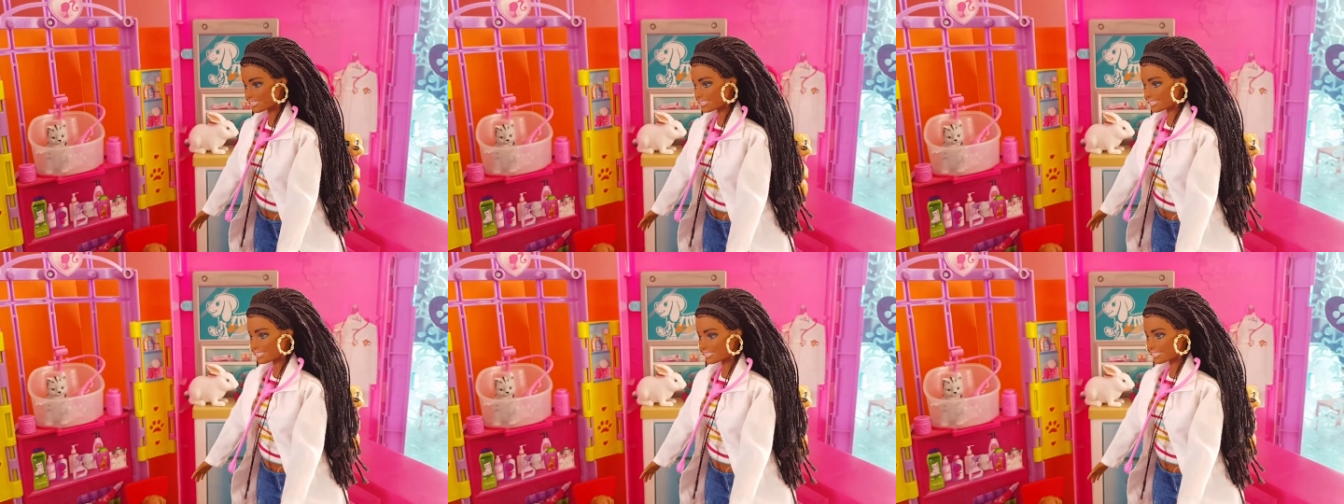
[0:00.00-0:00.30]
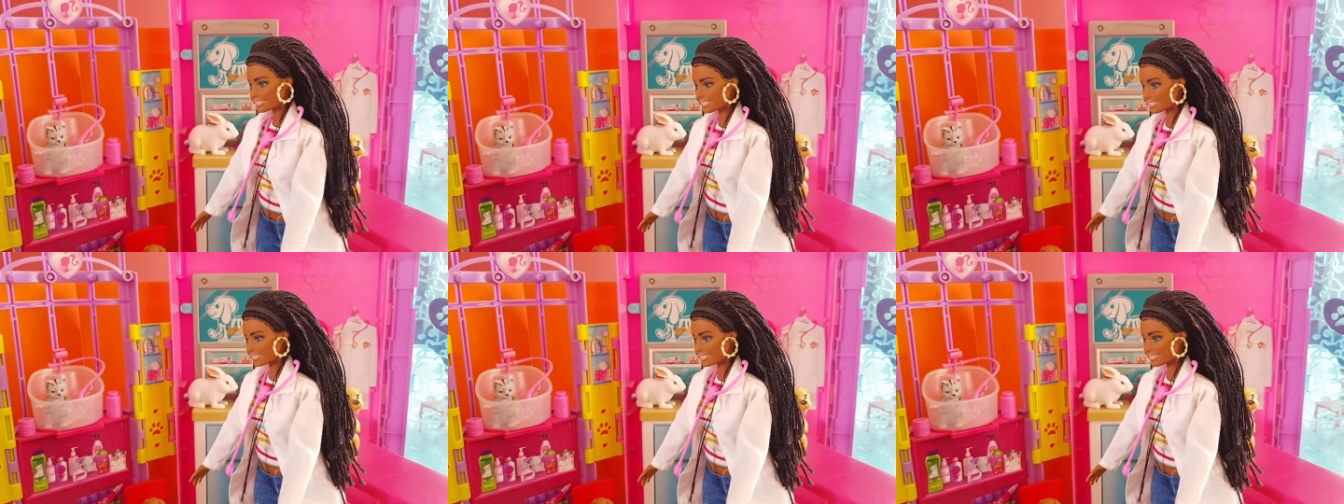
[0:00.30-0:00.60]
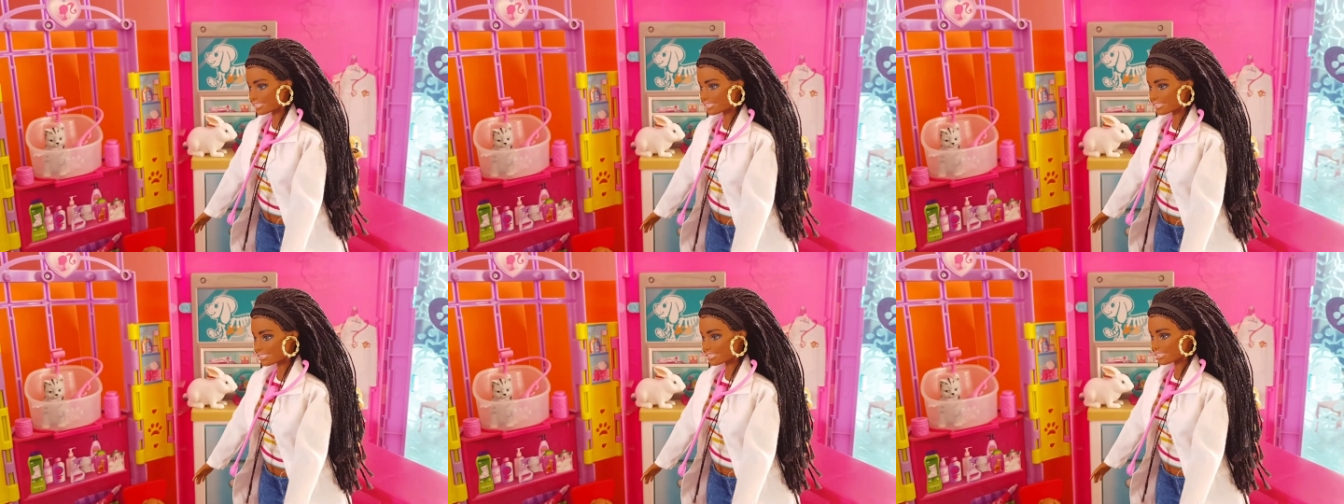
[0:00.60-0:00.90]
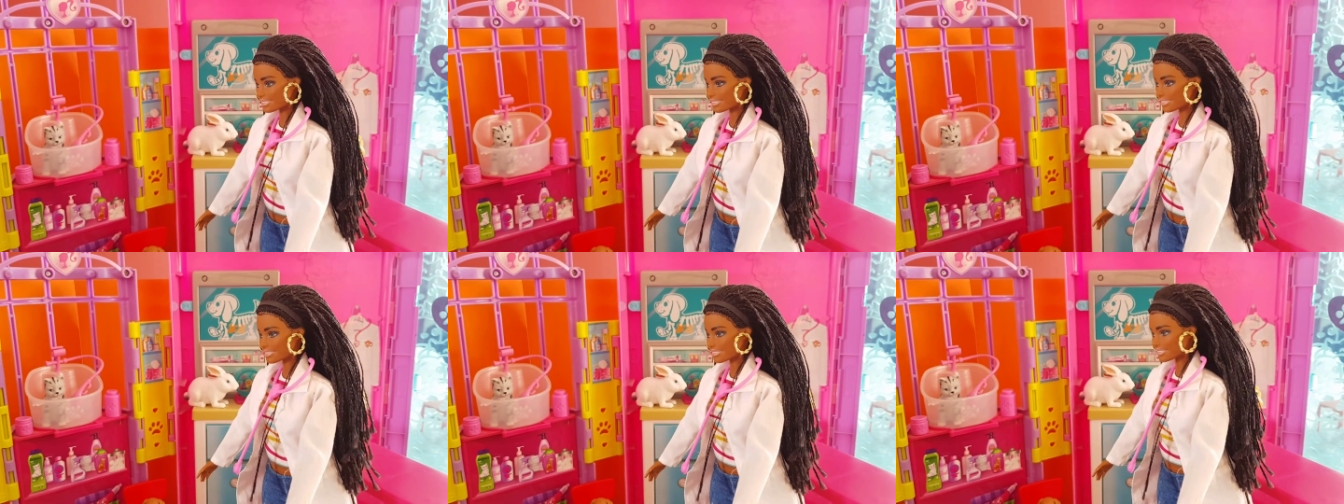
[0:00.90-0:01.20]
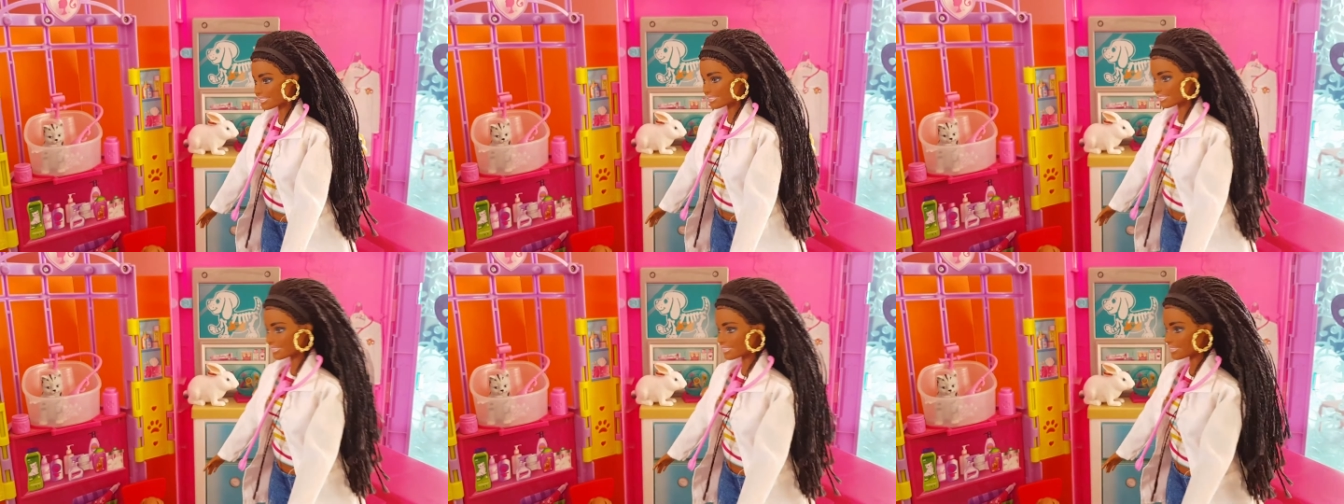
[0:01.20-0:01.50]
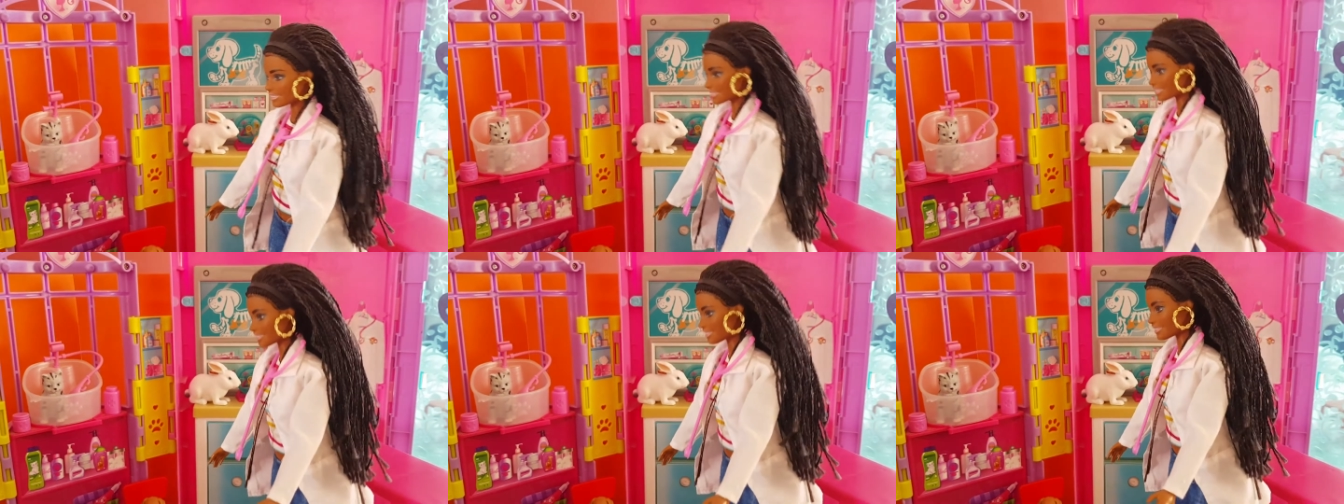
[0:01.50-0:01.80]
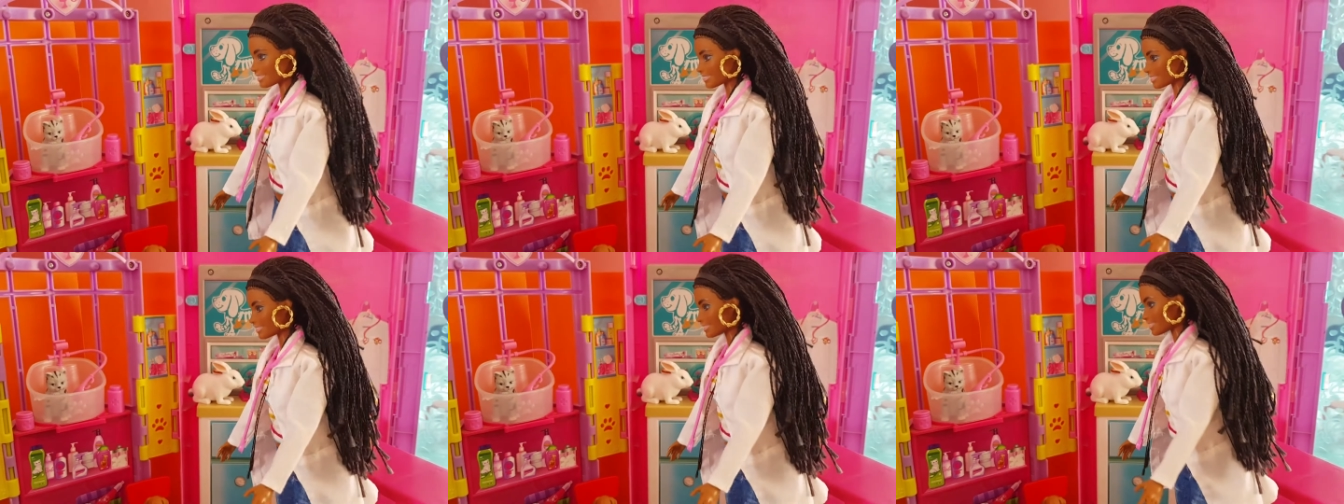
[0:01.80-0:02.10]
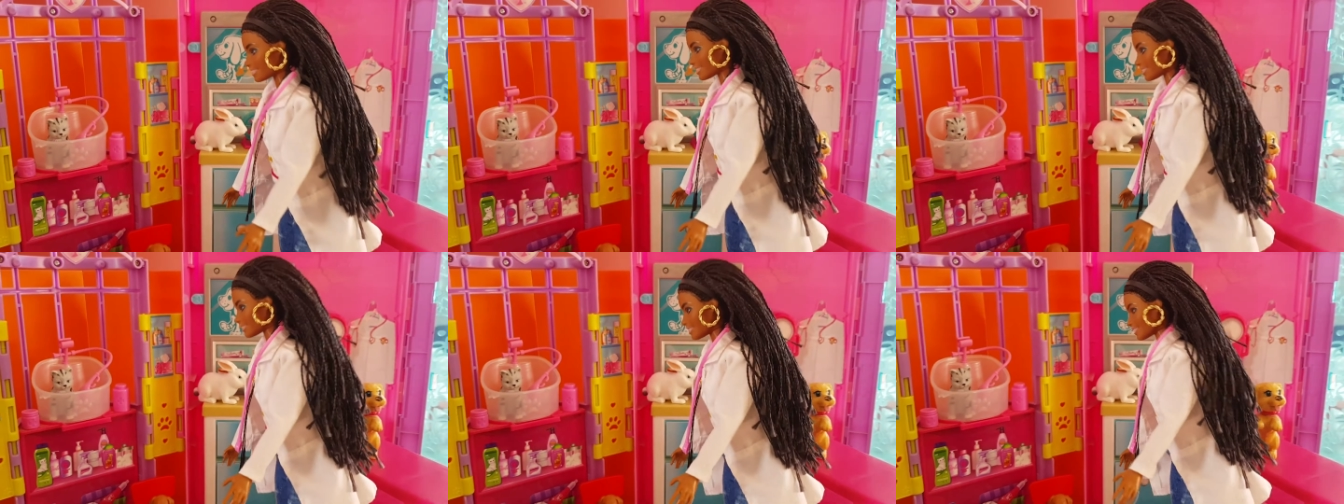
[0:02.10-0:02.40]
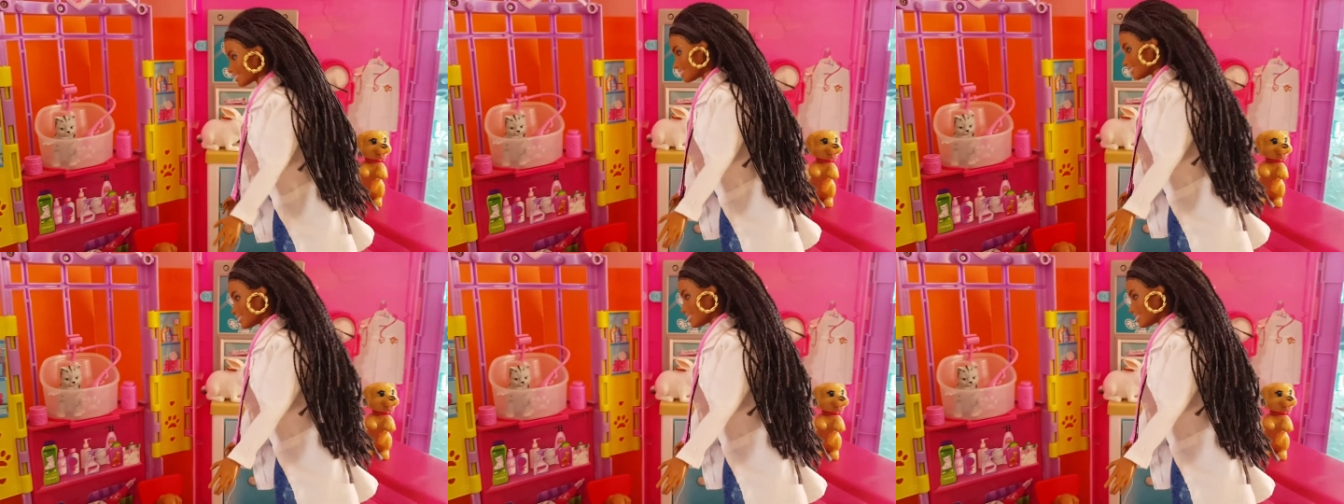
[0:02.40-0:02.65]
Let me see what medicines I can give you to make you feel